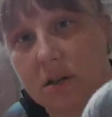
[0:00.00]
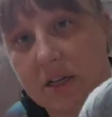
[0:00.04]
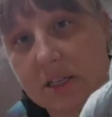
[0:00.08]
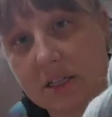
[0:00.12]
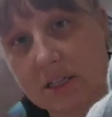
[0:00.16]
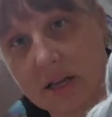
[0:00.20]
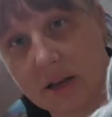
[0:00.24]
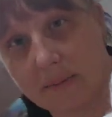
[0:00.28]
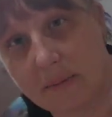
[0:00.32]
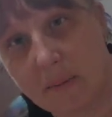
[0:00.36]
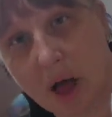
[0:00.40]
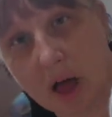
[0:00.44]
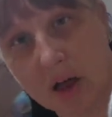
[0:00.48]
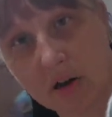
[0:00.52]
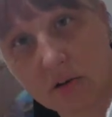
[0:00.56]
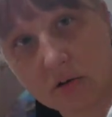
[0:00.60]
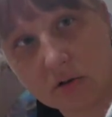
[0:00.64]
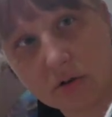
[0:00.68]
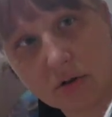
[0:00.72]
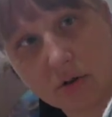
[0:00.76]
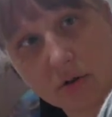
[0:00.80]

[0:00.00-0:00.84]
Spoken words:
It's a mottled